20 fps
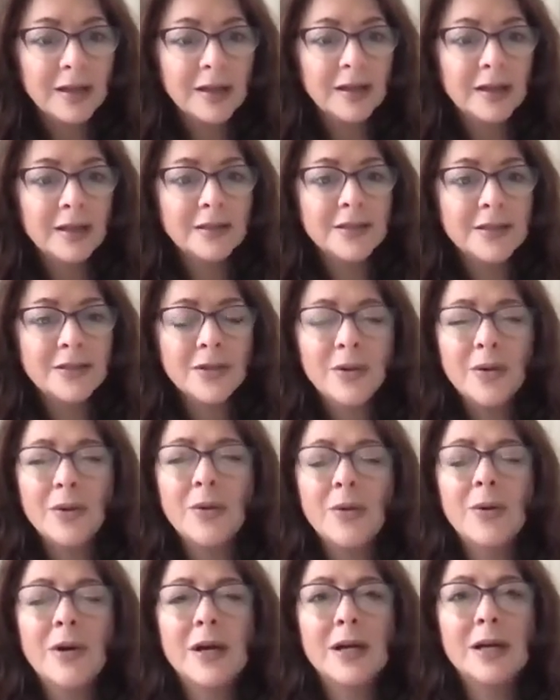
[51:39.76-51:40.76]
in
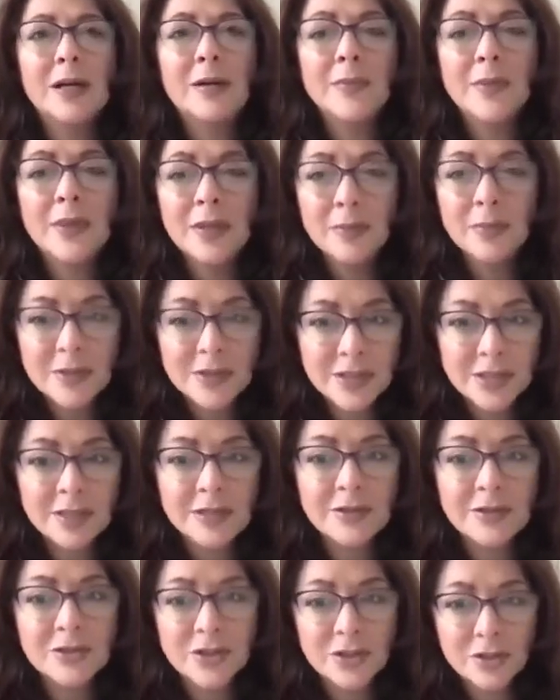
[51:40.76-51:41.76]
the
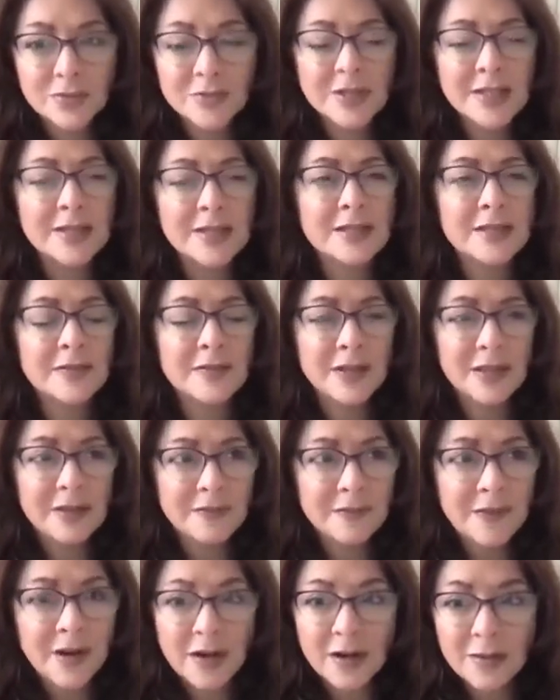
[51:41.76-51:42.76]
particular circumstances of the
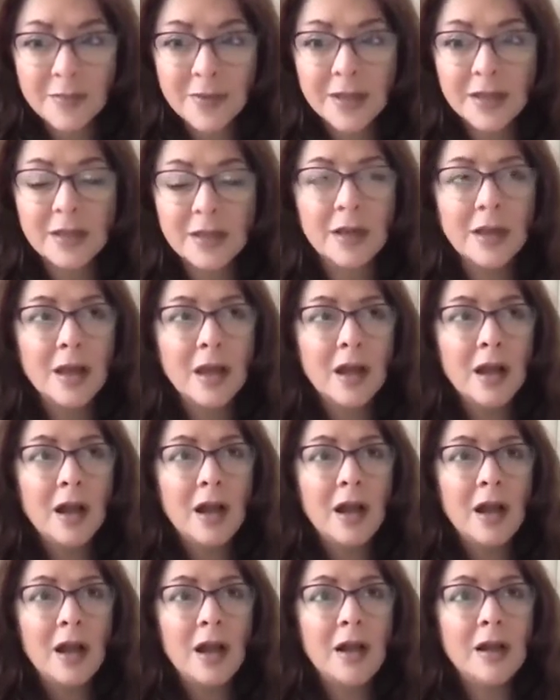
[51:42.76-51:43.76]
environment.
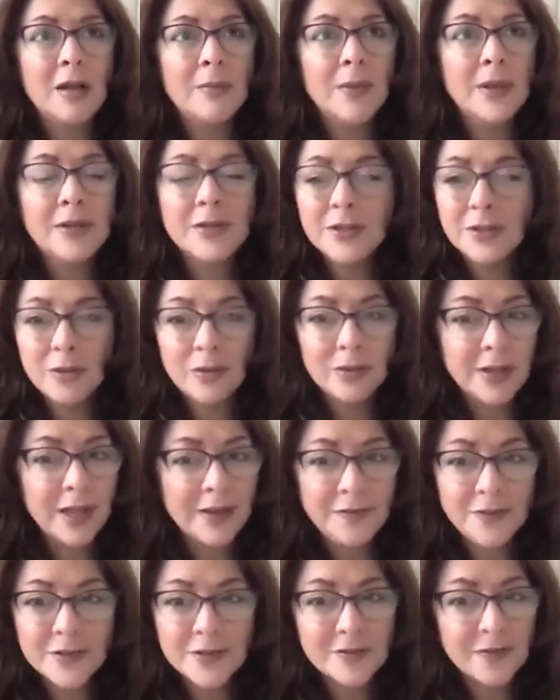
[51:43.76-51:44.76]
And
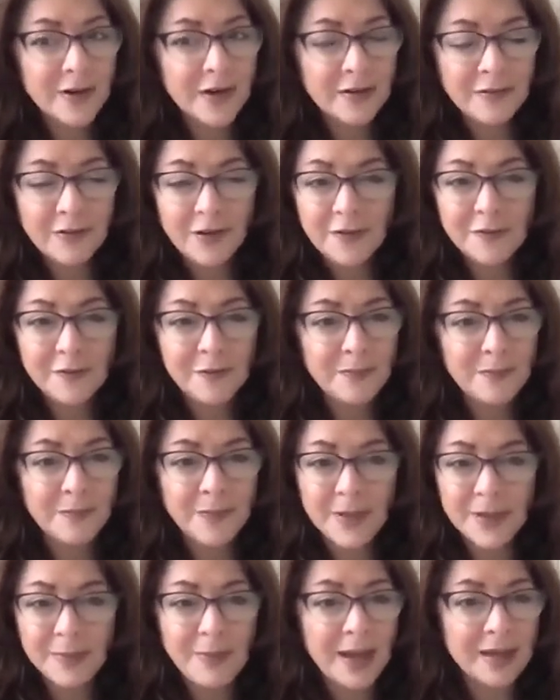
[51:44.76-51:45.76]
life was very rough
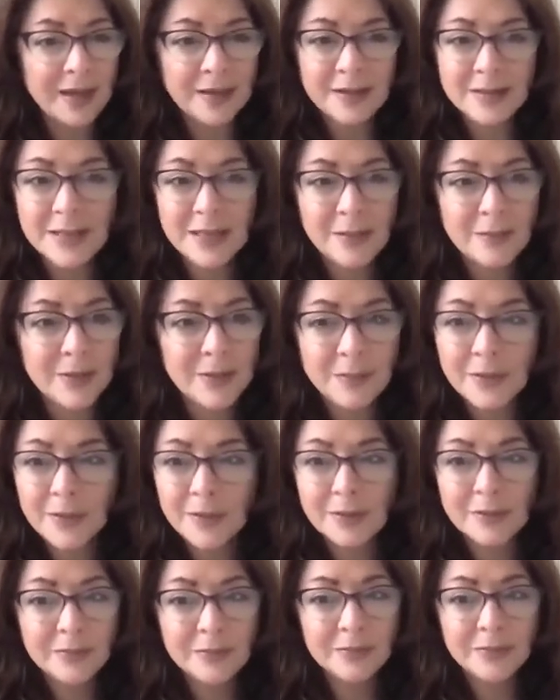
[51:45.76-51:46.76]
back in the day.
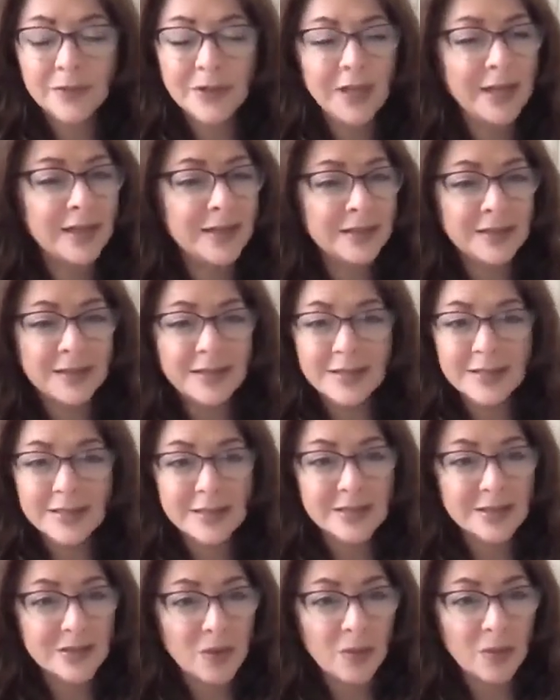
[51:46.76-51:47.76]
We idealized
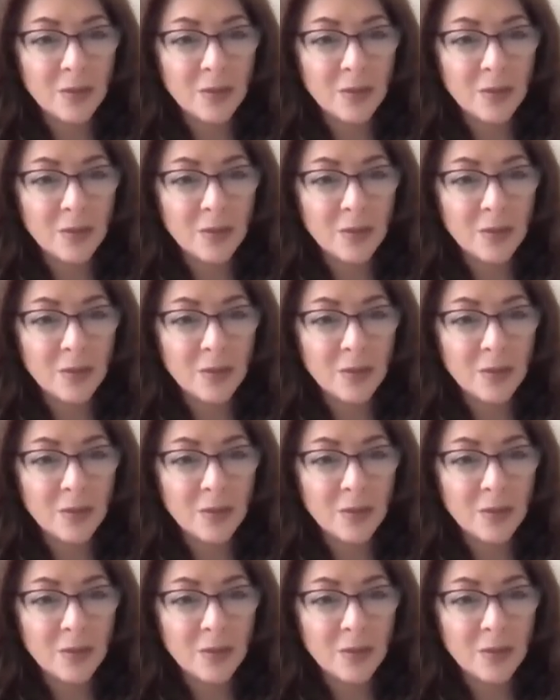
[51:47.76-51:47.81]
it so much,